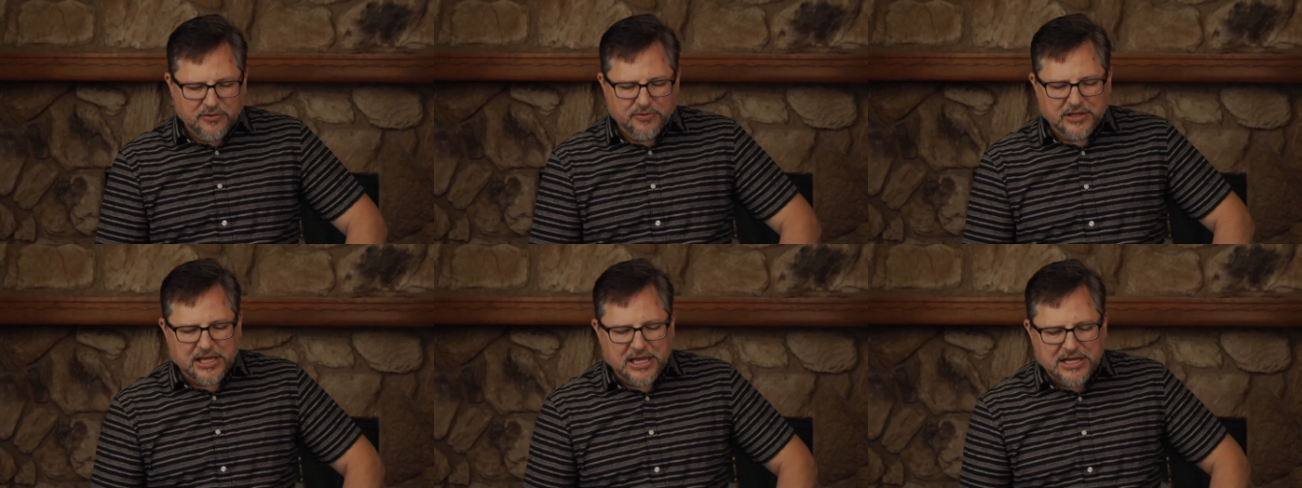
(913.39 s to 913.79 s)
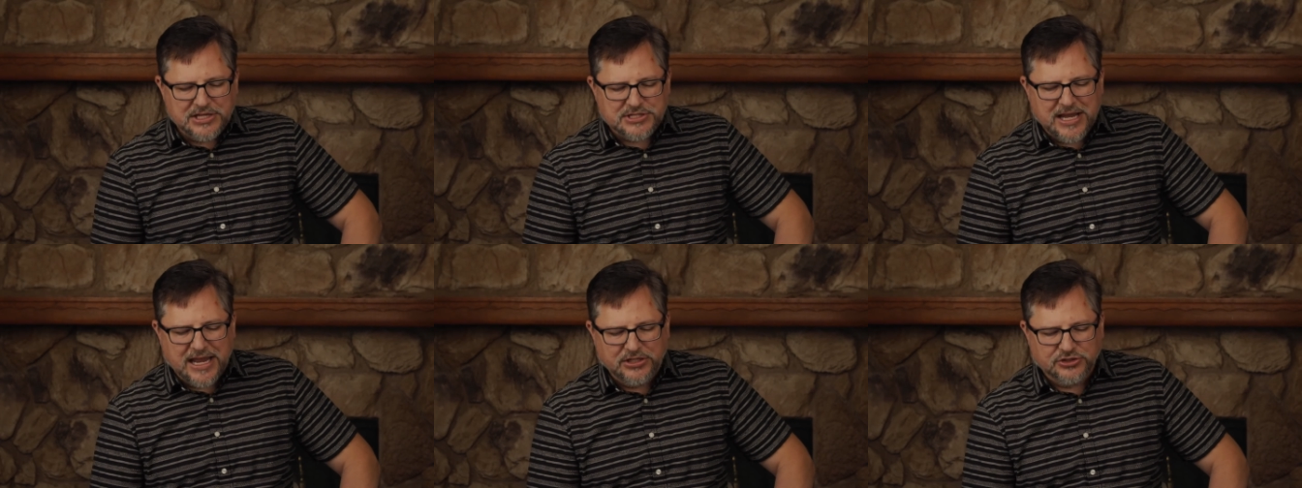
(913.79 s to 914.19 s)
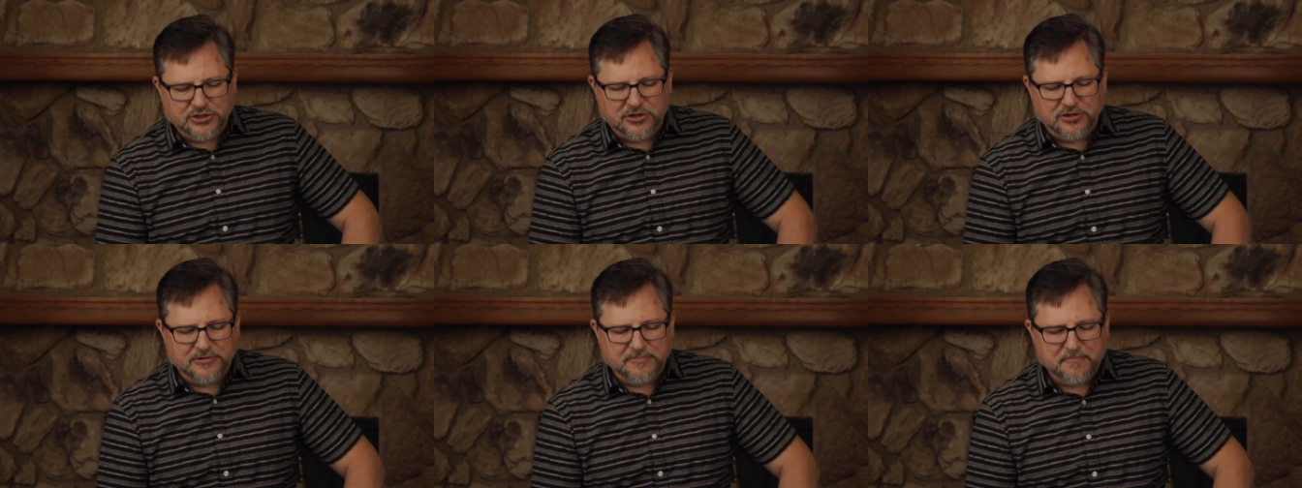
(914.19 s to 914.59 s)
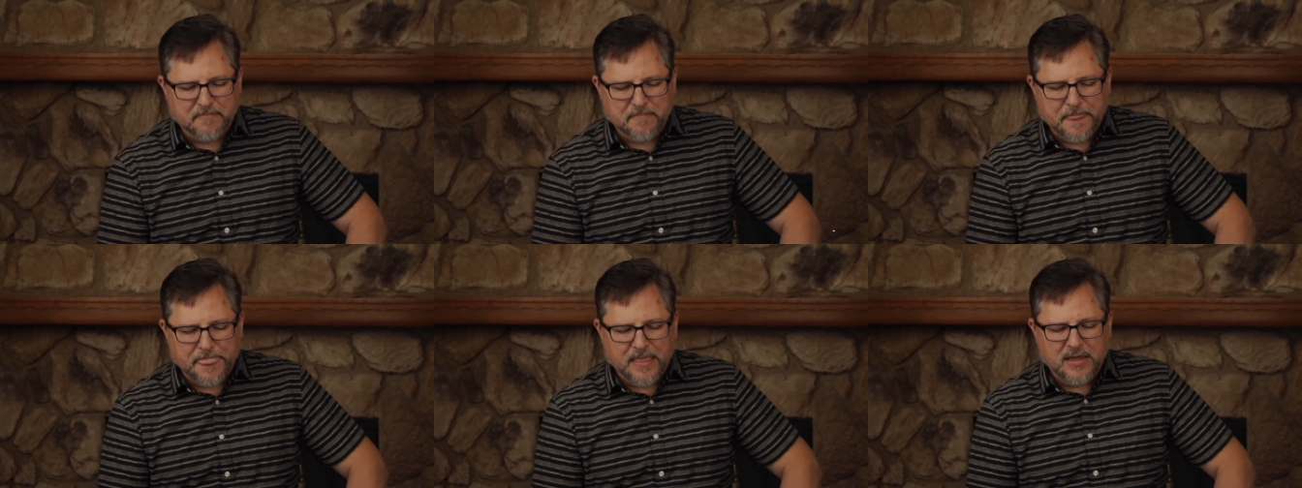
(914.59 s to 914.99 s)
the king's nature,
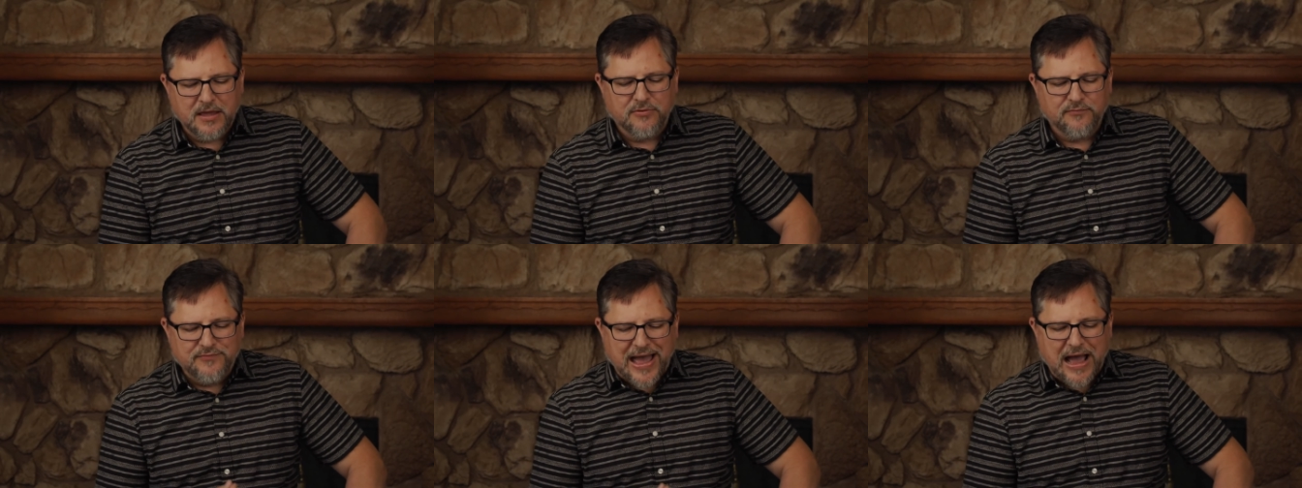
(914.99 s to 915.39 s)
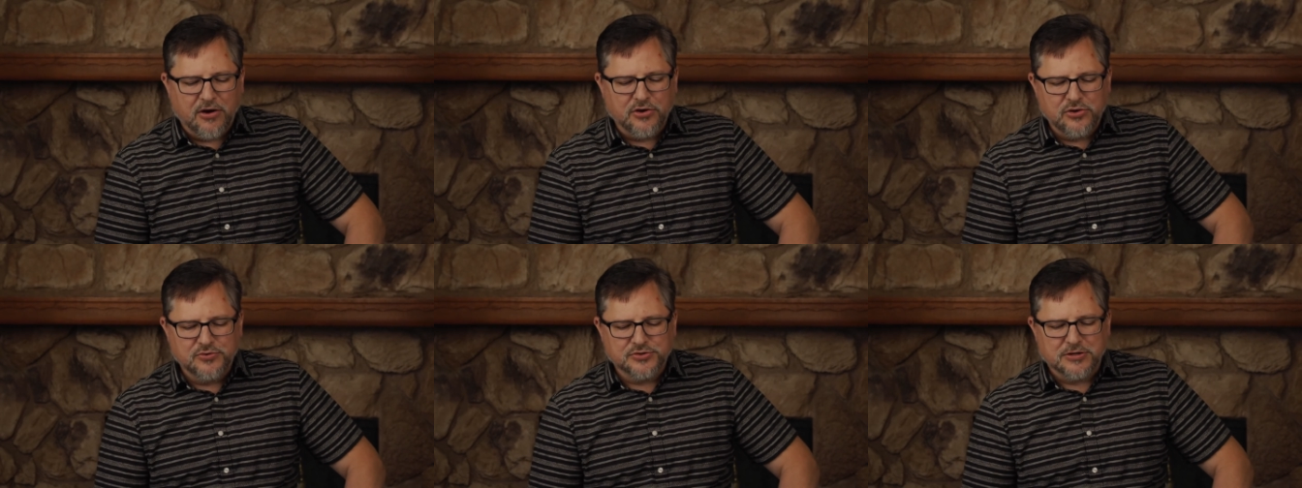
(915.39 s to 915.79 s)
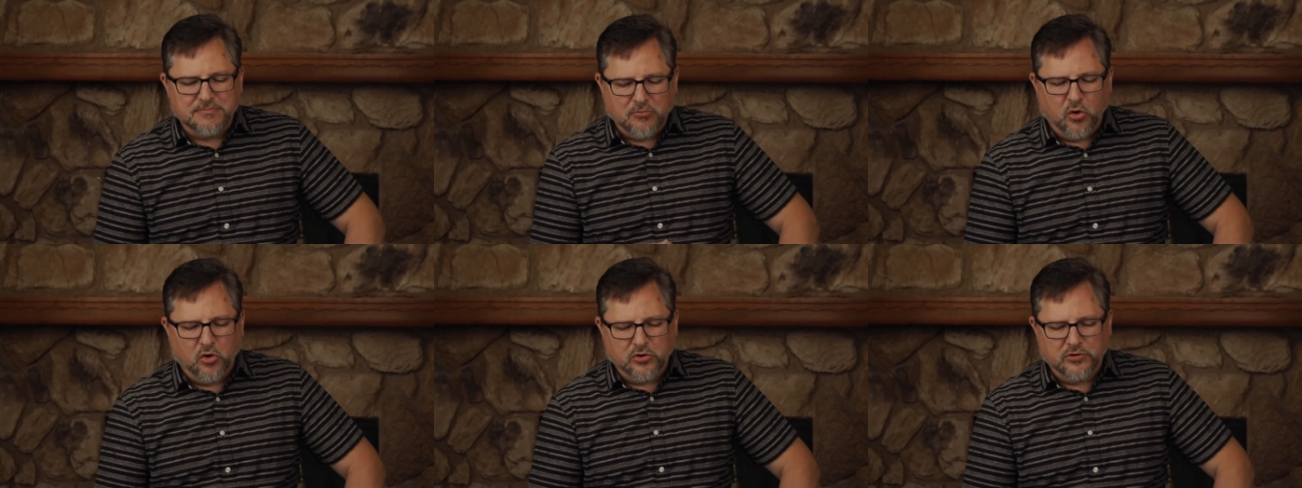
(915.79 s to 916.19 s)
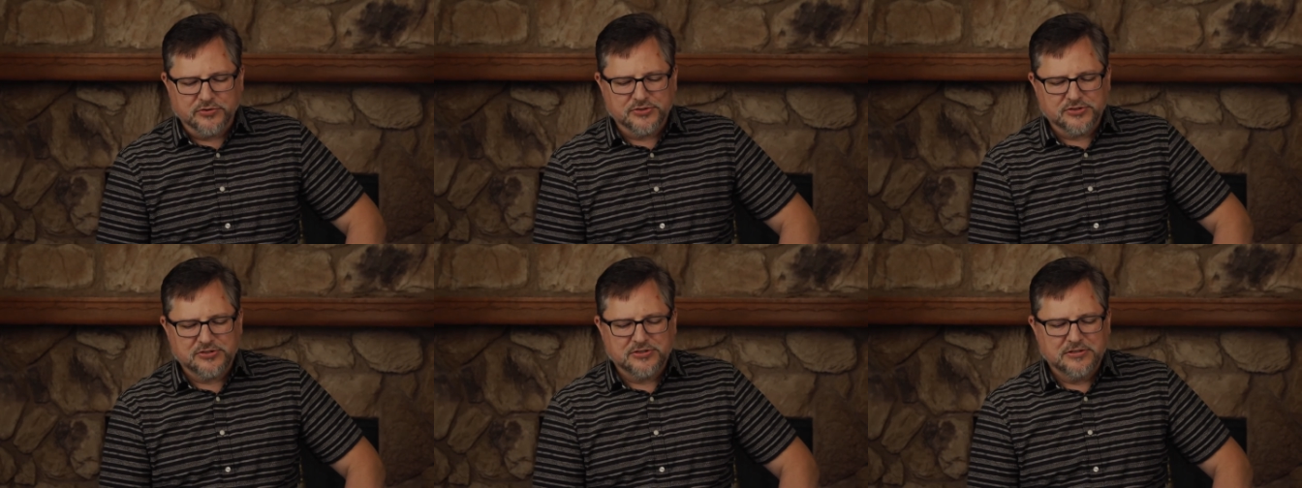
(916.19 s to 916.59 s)
values, and
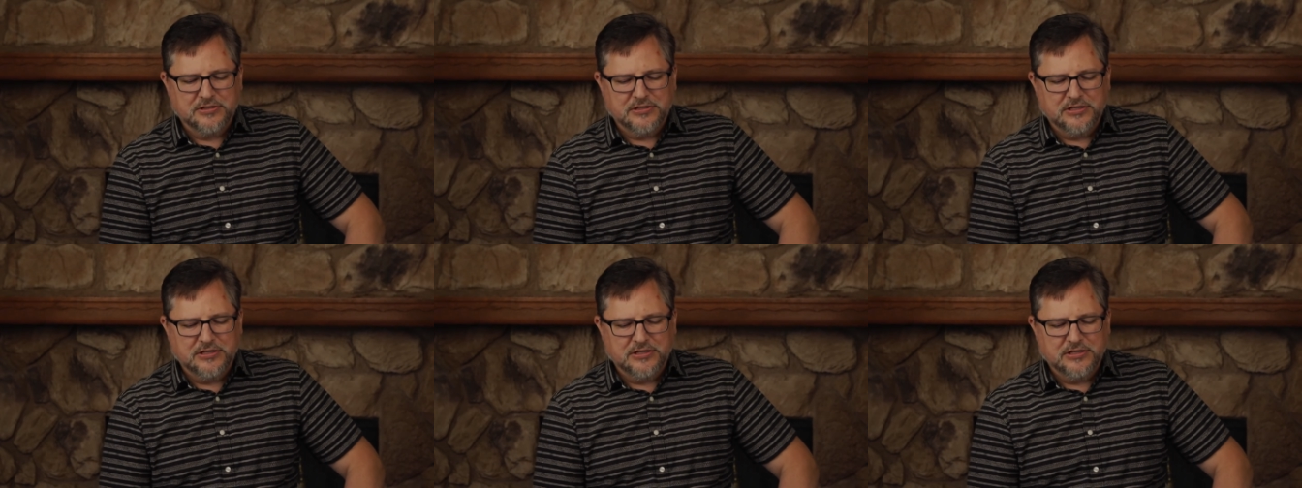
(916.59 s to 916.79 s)
morals.